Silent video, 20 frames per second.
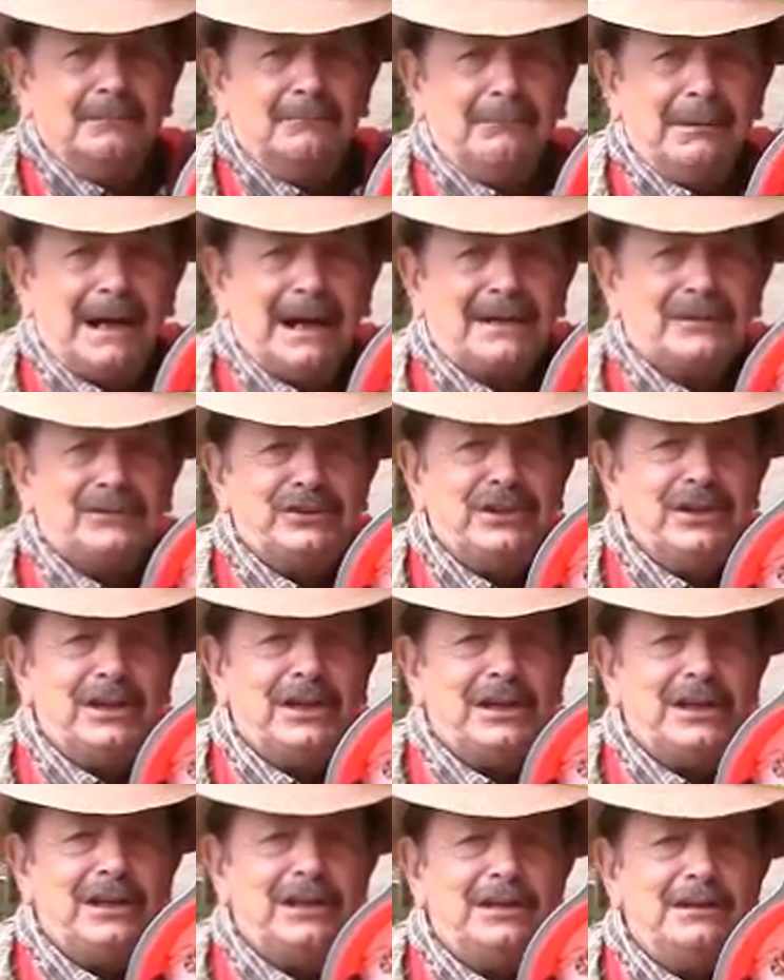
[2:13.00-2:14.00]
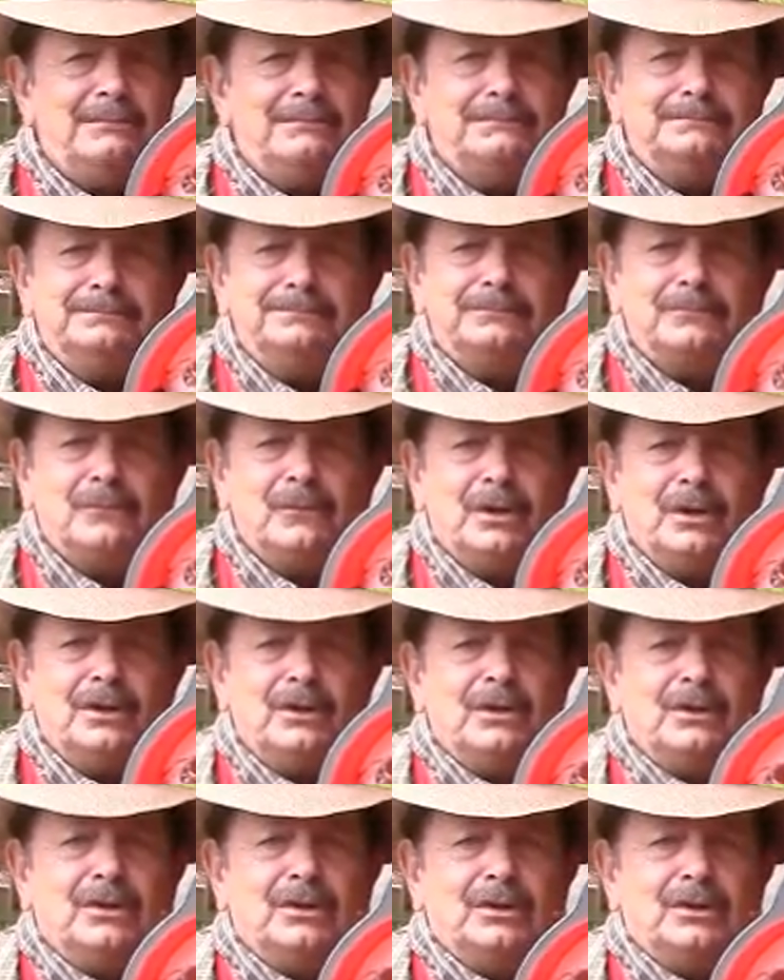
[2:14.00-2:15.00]
Boxiki
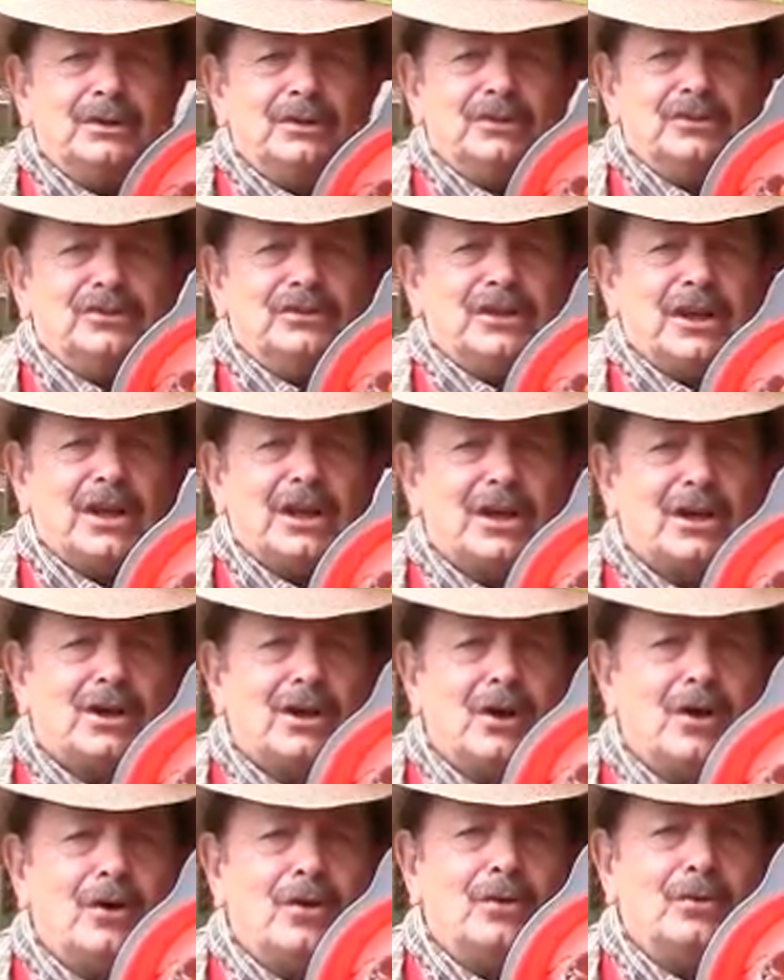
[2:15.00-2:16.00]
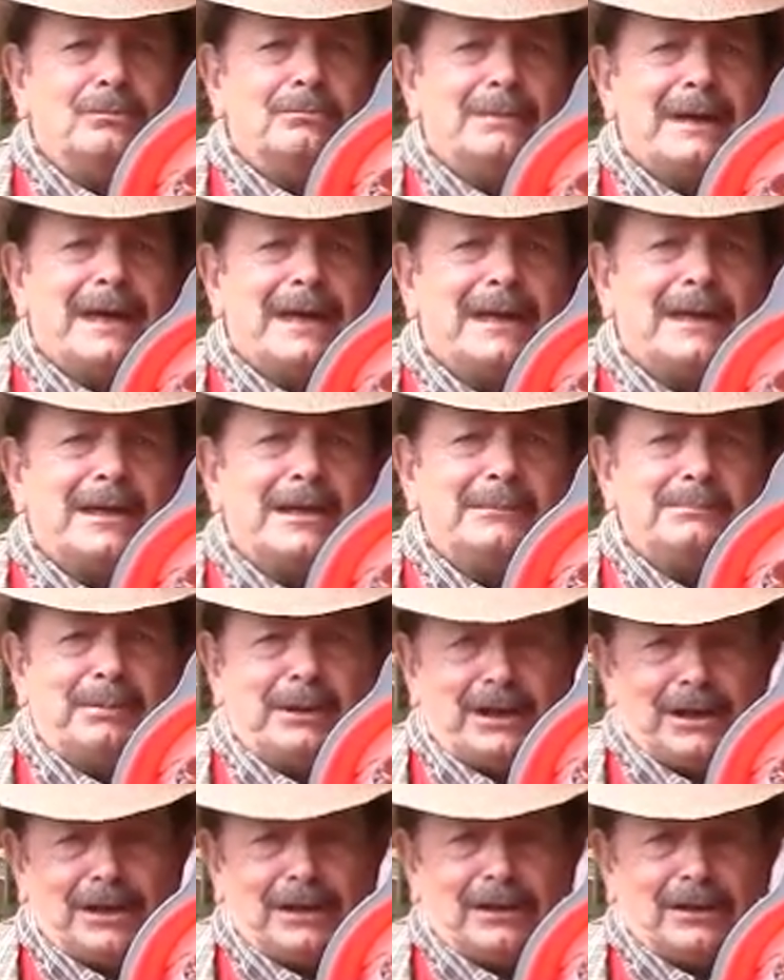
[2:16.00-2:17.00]
silicone baking
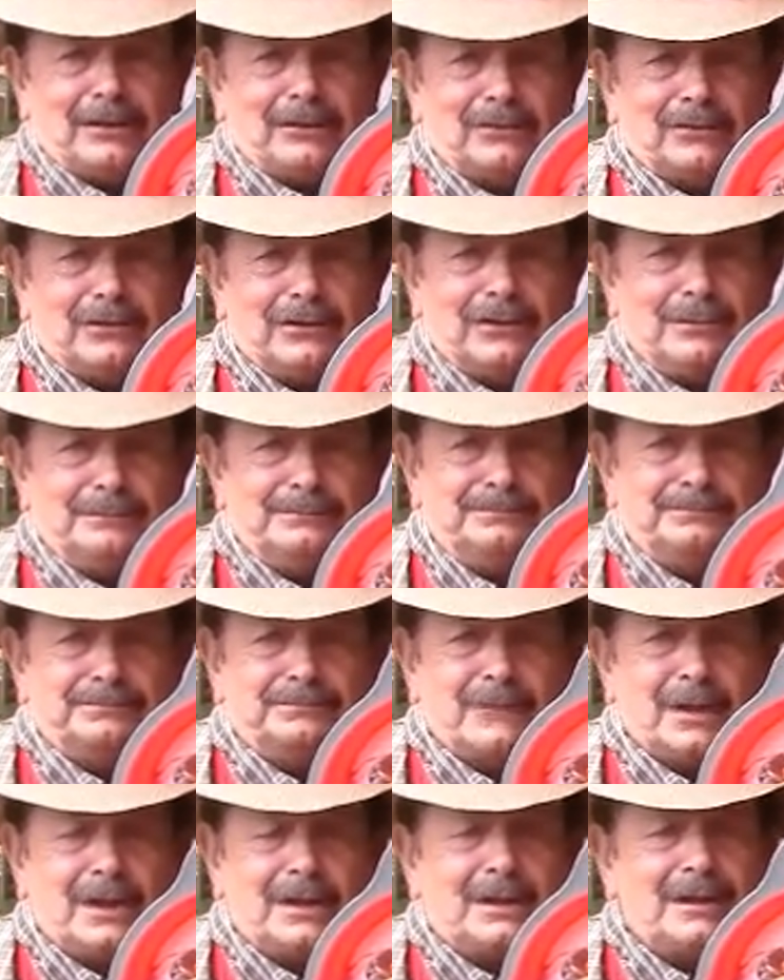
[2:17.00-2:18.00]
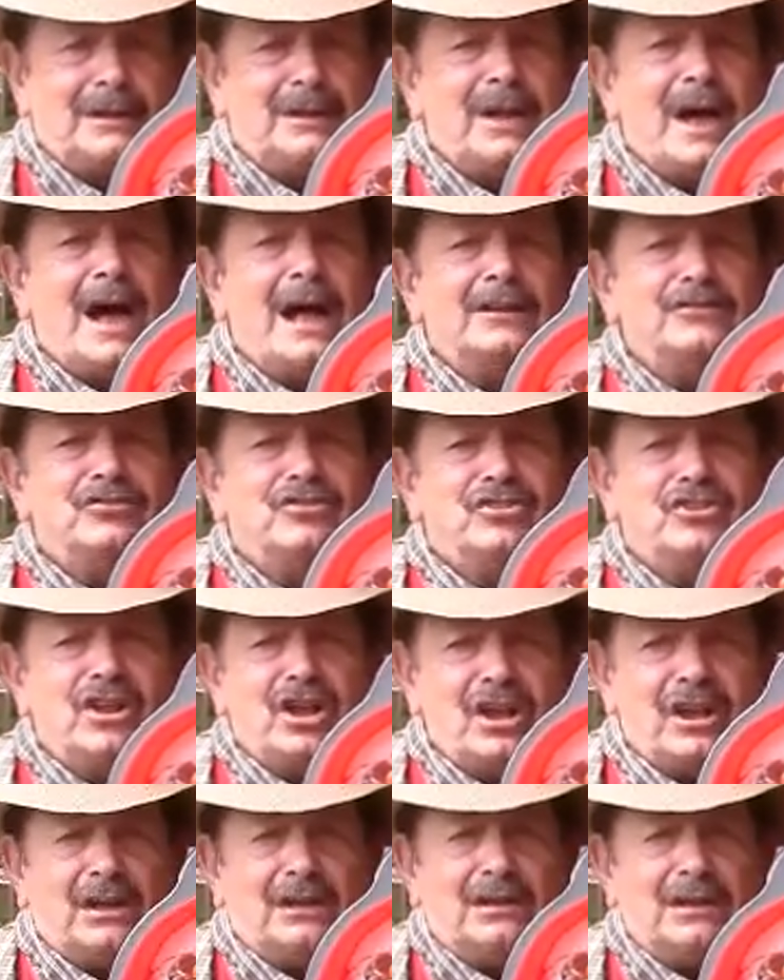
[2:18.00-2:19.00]
pans,
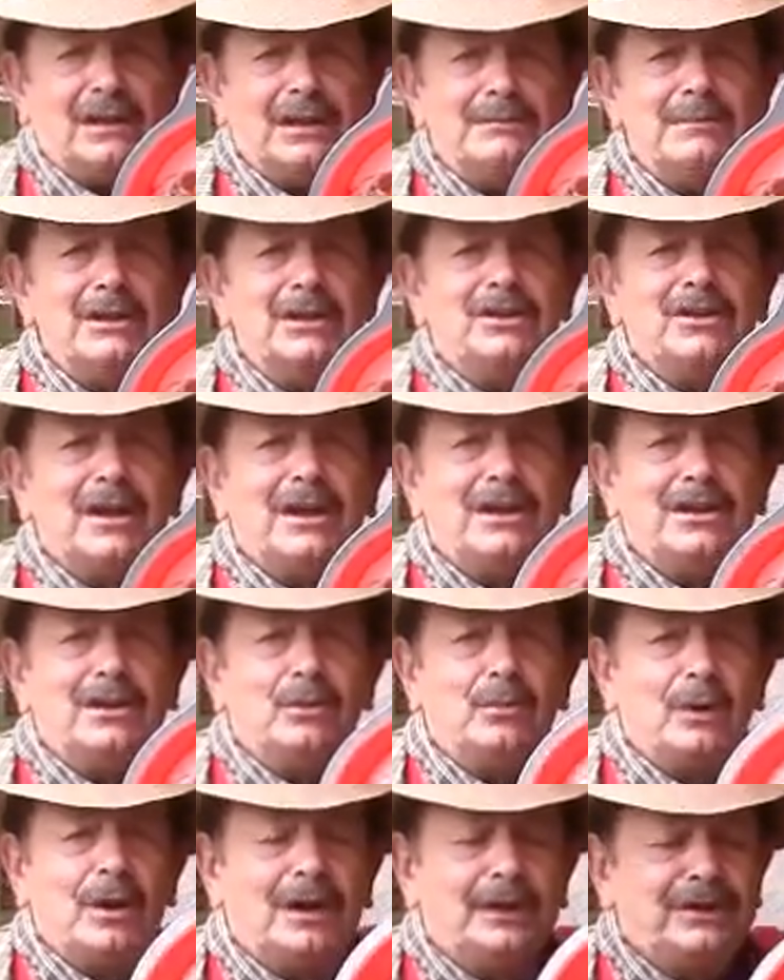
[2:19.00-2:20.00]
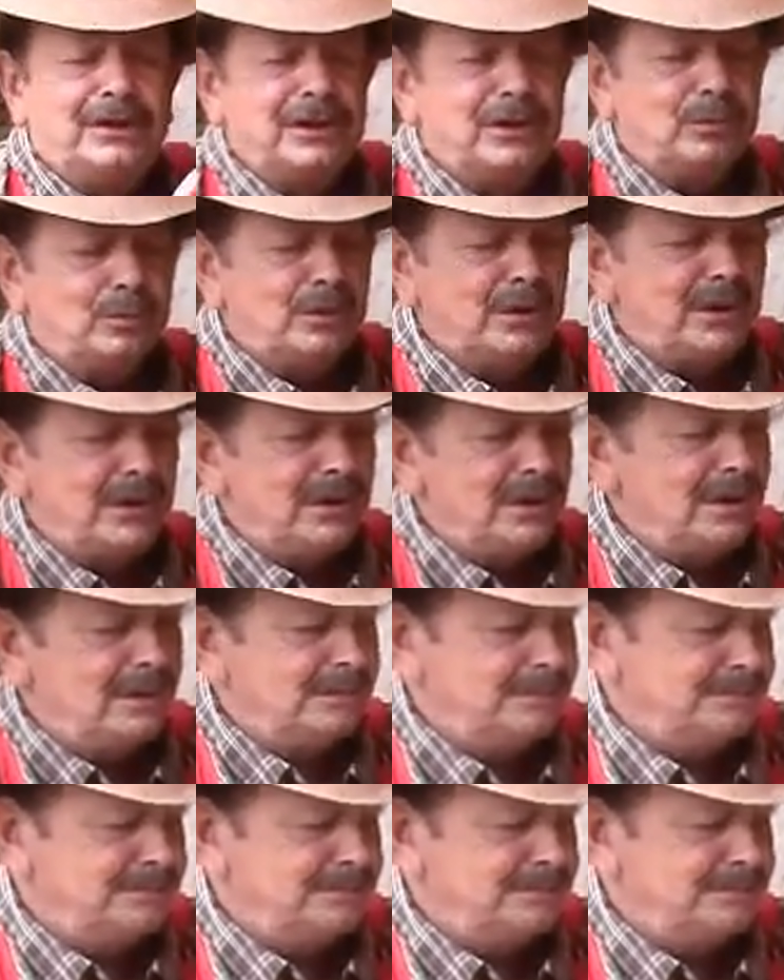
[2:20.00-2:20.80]
non-stick. And let me tell you what, this one here,